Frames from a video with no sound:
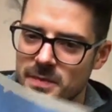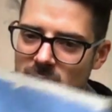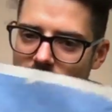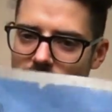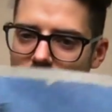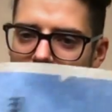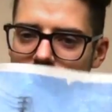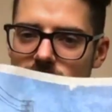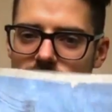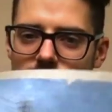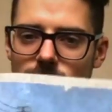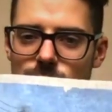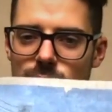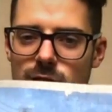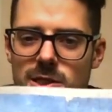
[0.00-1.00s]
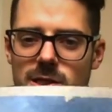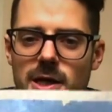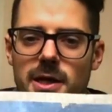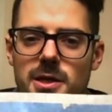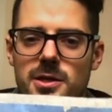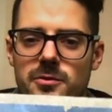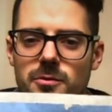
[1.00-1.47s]
a lot of these are just
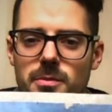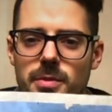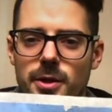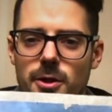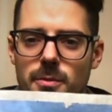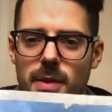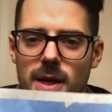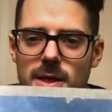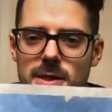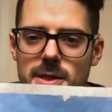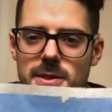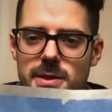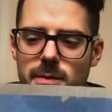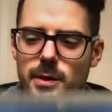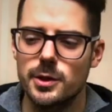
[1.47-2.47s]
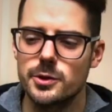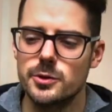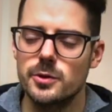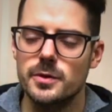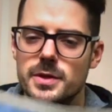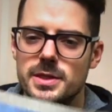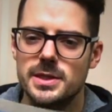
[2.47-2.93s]
studies for bigger paintings I'm going to do
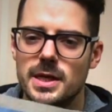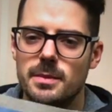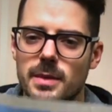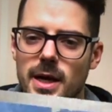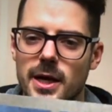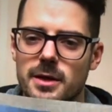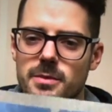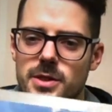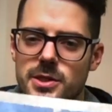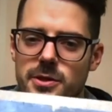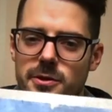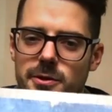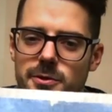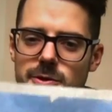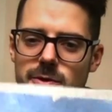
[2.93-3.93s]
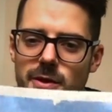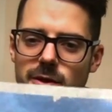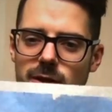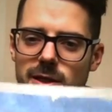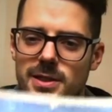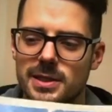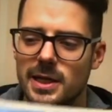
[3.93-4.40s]
on the same kind of material, so I
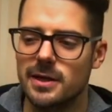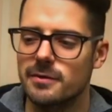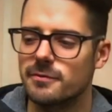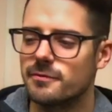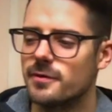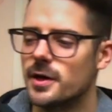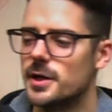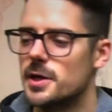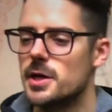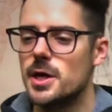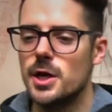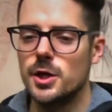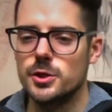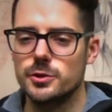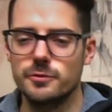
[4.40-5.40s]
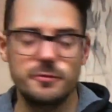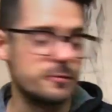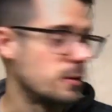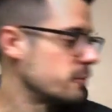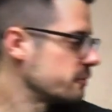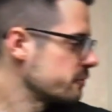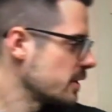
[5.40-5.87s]
think it's kind of fun to
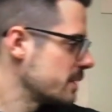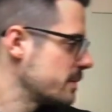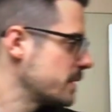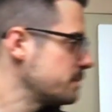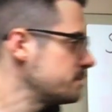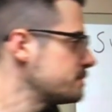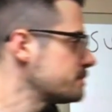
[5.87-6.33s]
float frame them,